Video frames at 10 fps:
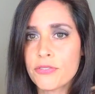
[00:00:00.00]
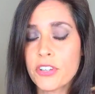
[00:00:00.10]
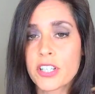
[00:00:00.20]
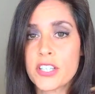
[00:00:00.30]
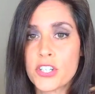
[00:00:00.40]

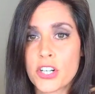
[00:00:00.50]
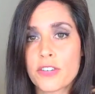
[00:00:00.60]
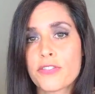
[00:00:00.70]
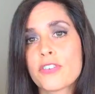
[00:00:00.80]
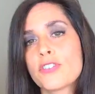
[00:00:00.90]
fillies
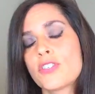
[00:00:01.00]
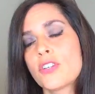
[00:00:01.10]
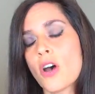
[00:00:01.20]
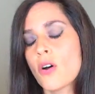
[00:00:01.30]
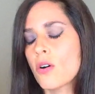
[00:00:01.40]
turf.
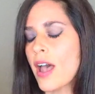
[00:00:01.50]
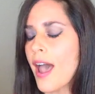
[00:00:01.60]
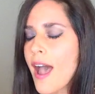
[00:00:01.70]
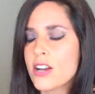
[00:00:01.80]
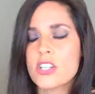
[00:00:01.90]
So
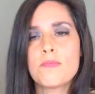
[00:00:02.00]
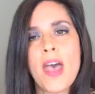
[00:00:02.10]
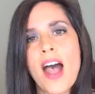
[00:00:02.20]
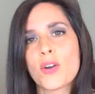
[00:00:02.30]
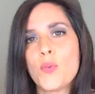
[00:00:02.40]

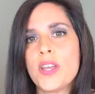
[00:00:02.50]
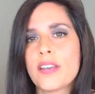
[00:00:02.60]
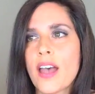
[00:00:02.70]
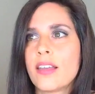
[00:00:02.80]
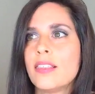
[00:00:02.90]
action-packed
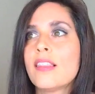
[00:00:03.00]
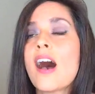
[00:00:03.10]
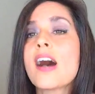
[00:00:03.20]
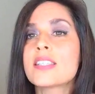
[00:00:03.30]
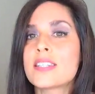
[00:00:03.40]
weekend,
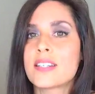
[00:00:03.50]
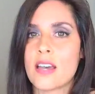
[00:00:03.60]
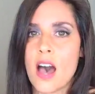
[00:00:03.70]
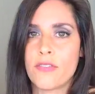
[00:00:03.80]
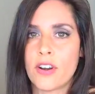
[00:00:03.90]
lots to
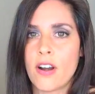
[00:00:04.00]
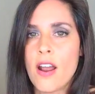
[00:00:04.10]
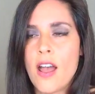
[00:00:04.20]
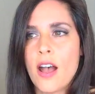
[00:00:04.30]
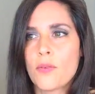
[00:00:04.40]
cover.
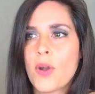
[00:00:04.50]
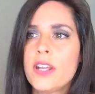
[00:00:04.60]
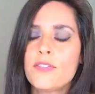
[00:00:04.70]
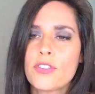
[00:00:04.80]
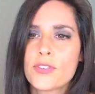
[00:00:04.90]

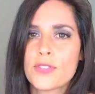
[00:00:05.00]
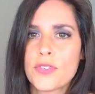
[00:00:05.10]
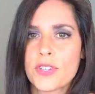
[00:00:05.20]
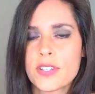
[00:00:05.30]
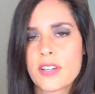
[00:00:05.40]
Waiting for those
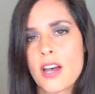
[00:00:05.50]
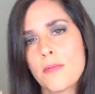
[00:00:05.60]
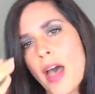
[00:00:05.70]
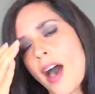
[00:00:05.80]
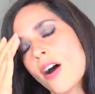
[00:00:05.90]
fields to
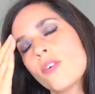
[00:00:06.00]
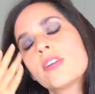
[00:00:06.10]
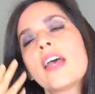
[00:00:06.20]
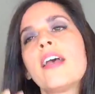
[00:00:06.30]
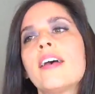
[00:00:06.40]
come
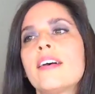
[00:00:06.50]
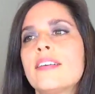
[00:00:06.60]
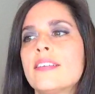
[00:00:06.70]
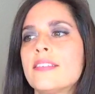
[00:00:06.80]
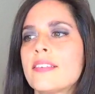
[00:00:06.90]
out,
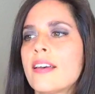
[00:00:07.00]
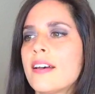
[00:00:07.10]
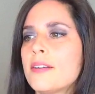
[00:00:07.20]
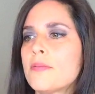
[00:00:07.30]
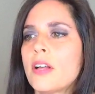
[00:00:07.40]
and
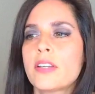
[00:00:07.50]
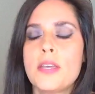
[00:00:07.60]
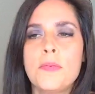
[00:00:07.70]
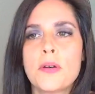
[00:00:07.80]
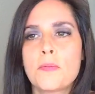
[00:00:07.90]
I'll
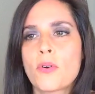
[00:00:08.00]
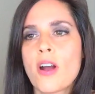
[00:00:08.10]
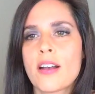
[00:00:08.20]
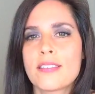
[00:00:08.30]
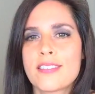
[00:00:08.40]
keep you
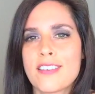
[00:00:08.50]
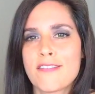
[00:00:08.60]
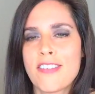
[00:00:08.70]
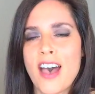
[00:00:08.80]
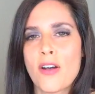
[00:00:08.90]
apprised
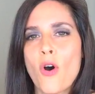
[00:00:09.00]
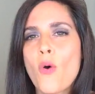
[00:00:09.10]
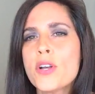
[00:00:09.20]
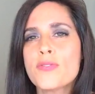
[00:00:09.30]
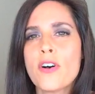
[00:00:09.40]
of that.
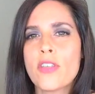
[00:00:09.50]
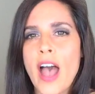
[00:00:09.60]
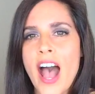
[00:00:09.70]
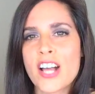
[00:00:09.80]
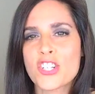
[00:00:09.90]
Always follow the
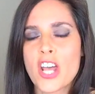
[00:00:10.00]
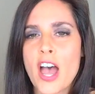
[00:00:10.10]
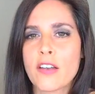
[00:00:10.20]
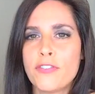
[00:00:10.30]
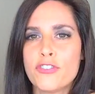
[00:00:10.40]

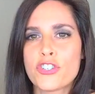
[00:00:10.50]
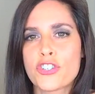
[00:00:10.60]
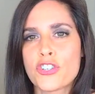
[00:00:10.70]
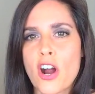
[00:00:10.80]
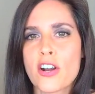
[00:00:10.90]
hashtag Future
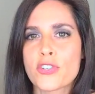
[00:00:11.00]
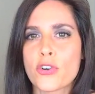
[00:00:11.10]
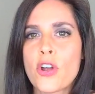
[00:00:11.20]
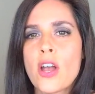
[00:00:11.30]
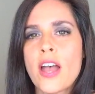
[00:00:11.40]
Stars
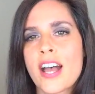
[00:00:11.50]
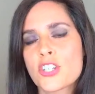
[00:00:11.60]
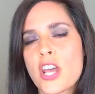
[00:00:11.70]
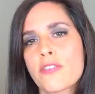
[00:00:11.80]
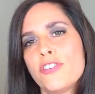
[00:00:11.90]
or
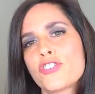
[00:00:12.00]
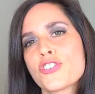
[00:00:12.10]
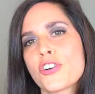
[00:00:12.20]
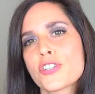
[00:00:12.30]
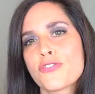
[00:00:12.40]
hashtag Future
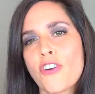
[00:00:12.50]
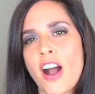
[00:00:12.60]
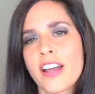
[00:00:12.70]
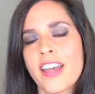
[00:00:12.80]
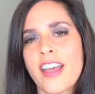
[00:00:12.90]
Stars
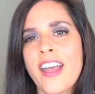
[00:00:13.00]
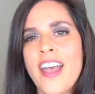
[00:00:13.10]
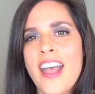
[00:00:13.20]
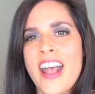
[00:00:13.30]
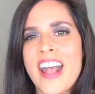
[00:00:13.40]
Friday
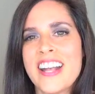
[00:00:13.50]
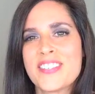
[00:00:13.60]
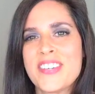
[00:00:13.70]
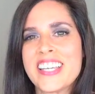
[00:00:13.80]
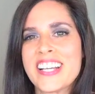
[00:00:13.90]

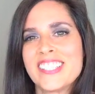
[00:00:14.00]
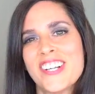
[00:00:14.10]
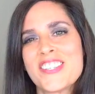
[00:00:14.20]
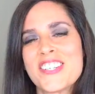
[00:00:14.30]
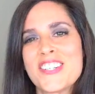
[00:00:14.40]
as we get
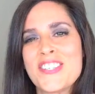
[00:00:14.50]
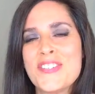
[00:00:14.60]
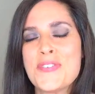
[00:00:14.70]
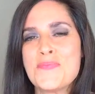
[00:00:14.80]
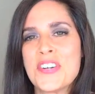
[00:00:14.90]
closer
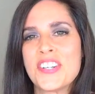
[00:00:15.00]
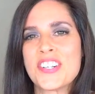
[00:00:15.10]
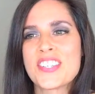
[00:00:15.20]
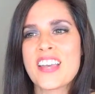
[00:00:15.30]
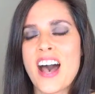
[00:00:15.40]
to the
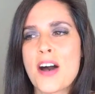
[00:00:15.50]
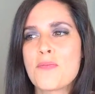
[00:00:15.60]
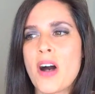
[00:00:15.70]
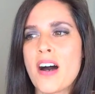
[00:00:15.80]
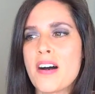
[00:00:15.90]
Breeders'
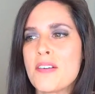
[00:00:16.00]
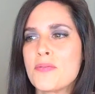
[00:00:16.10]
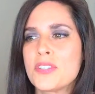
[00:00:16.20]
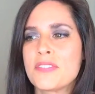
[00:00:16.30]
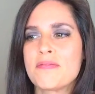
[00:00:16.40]
Cup.
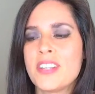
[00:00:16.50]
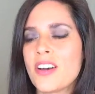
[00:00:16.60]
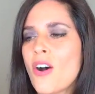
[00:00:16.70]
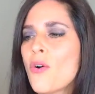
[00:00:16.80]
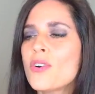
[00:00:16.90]
We'll
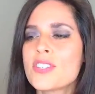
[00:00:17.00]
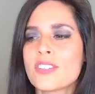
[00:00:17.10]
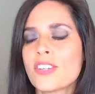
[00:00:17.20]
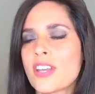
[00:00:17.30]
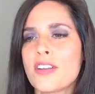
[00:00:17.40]
always
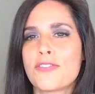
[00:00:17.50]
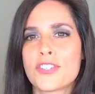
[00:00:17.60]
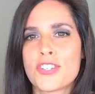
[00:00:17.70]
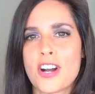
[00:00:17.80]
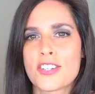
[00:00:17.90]
are looking for
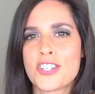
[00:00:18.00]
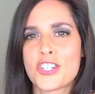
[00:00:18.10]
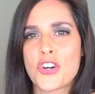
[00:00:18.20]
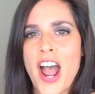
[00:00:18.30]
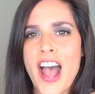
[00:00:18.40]
stars to
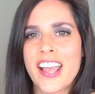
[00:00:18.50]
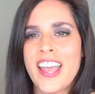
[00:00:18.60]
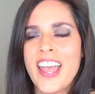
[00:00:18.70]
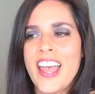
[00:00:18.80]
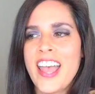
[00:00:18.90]
track.
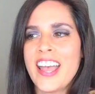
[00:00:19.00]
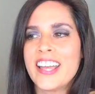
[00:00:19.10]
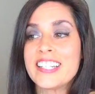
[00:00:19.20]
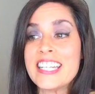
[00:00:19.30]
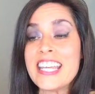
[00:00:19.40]

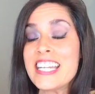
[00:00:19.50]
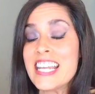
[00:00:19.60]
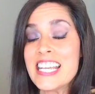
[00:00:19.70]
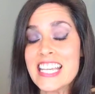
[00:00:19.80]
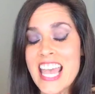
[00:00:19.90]
And in
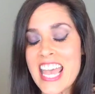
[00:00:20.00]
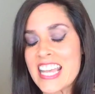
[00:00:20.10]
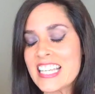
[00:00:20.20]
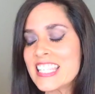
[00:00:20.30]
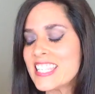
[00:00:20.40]
any
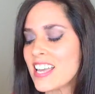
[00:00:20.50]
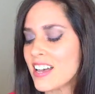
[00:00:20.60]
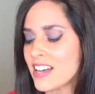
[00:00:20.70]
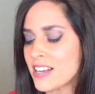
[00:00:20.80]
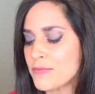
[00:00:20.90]
case,
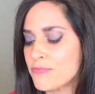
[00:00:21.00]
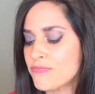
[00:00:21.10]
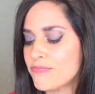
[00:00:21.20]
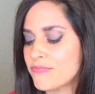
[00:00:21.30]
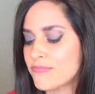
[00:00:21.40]

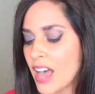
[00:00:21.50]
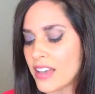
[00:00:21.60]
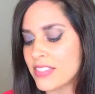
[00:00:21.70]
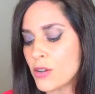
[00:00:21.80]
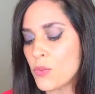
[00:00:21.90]

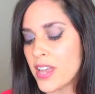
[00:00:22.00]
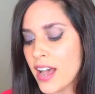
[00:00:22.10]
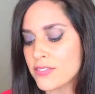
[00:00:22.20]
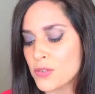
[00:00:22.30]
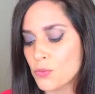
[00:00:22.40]
I think we
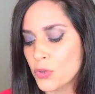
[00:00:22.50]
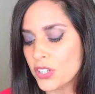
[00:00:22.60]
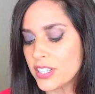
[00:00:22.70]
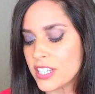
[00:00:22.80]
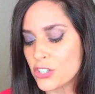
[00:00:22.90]
have some
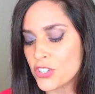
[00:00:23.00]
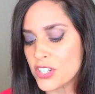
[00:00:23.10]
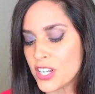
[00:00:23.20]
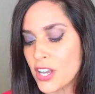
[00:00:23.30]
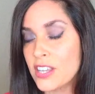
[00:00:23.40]
really
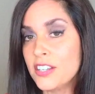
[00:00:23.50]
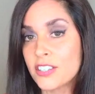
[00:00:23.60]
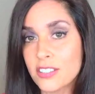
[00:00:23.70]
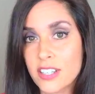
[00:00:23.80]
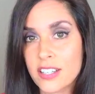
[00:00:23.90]
interesting
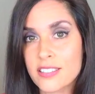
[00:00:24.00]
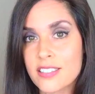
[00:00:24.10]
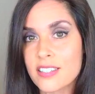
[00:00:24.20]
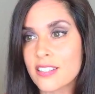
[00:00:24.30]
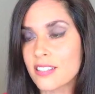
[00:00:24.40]

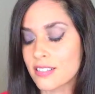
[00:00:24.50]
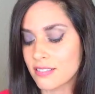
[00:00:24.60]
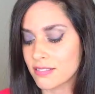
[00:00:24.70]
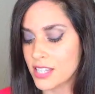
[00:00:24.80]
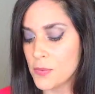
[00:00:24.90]
yearlings to
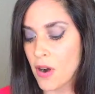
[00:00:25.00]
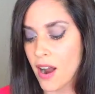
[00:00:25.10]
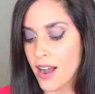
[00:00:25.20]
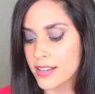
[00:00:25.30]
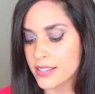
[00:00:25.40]
keep our
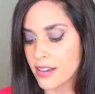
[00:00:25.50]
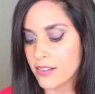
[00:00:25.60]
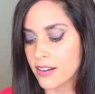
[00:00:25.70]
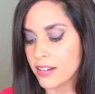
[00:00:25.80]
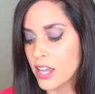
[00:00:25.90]
eyes
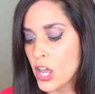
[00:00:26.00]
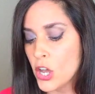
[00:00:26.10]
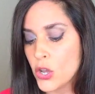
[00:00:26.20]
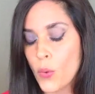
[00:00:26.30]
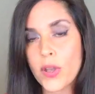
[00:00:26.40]
out on
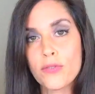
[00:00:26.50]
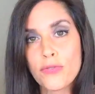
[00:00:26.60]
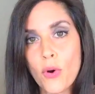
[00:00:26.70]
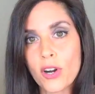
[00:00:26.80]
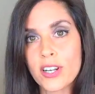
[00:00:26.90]
going
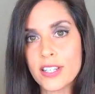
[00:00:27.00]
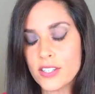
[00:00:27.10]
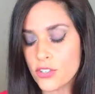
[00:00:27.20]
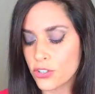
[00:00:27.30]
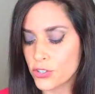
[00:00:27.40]
forward
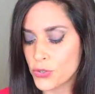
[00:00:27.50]
into their